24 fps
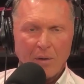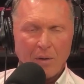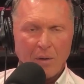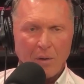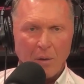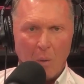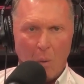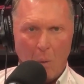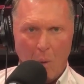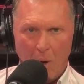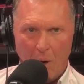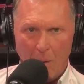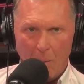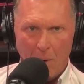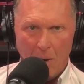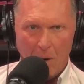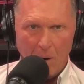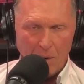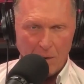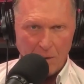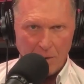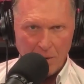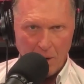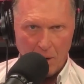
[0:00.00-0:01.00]
to
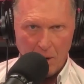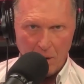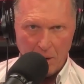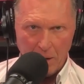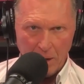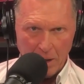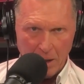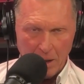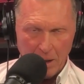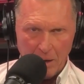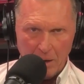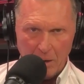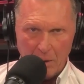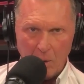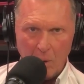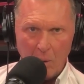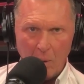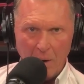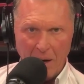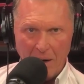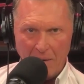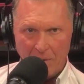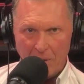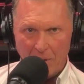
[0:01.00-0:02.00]
Walmart or Target or
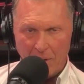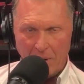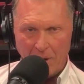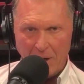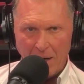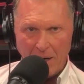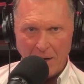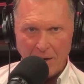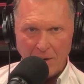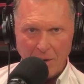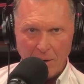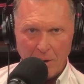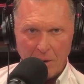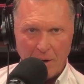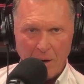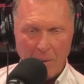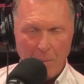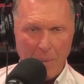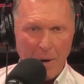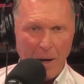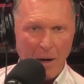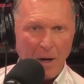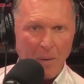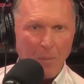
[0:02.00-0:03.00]
whoever, and you're
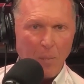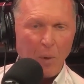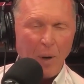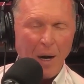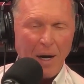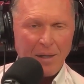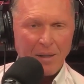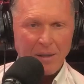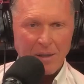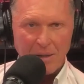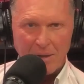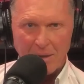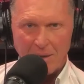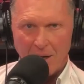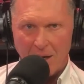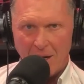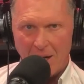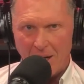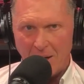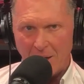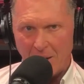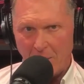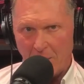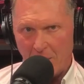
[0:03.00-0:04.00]
comparing prices
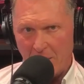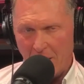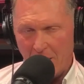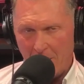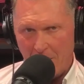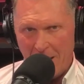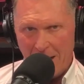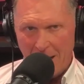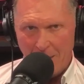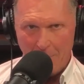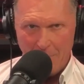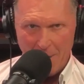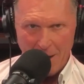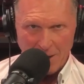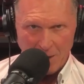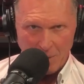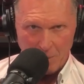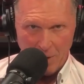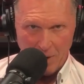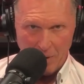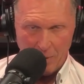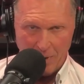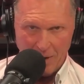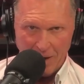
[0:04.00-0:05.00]
you're going to buy a
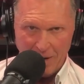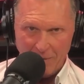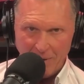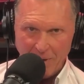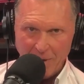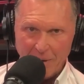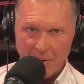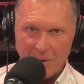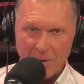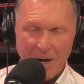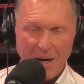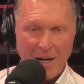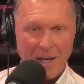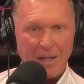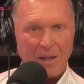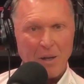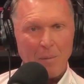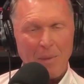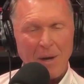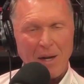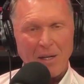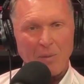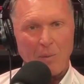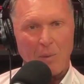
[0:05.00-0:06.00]
bedspread or whatever, and you're trying to
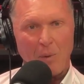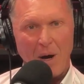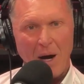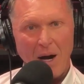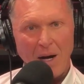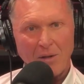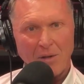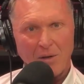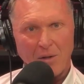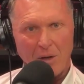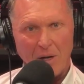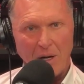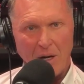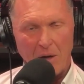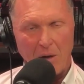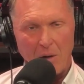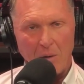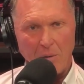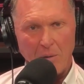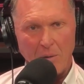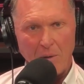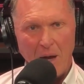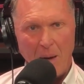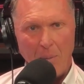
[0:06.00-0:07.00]
get the best price, you're going to
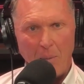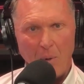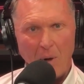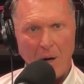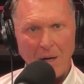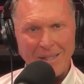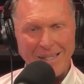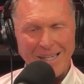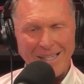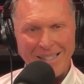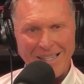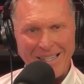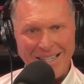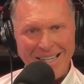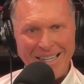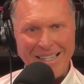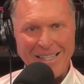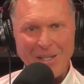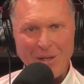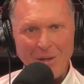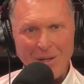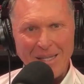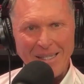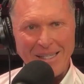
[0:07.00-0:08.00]
go through that process. You
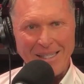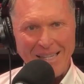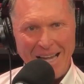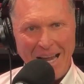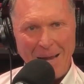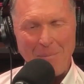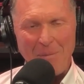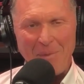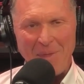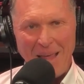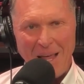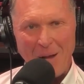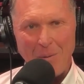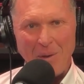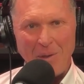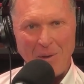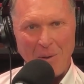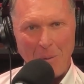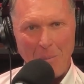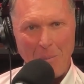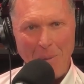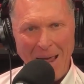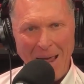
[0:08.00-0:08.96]
need to do the same thing with your